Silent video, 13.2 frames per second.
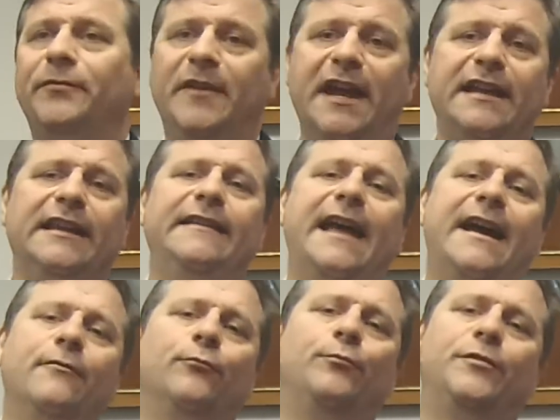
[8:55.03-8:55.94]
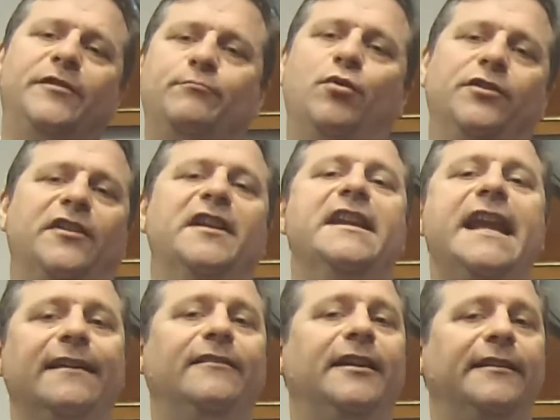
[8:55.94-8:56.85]
that, that put the
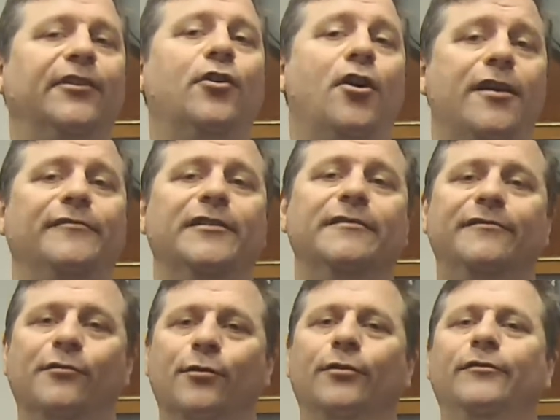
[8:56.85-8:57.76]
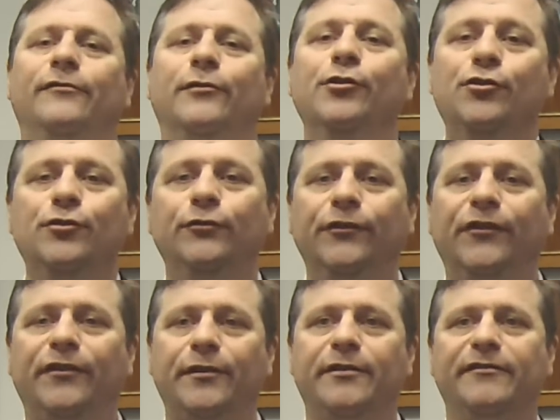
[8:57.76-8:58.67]
nail in the coffin for, for
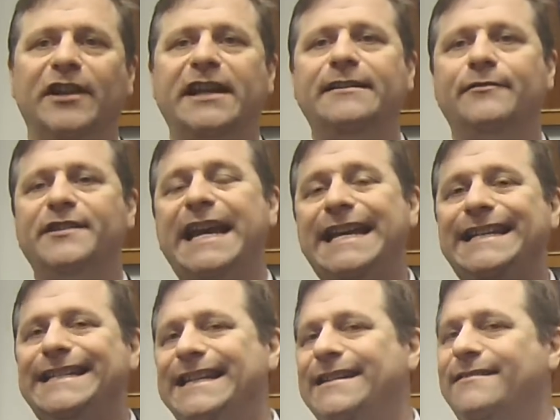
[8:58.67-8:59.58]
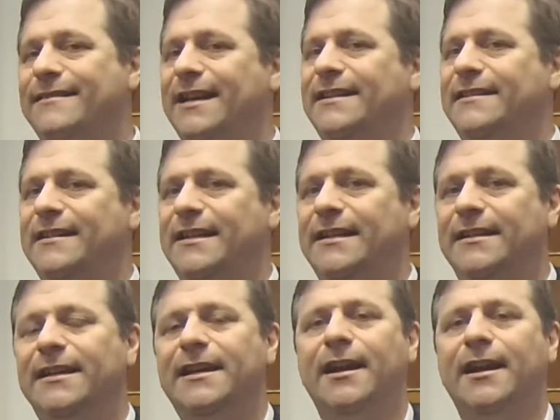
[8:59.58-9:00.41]
Newton's theory of light. That was 1819,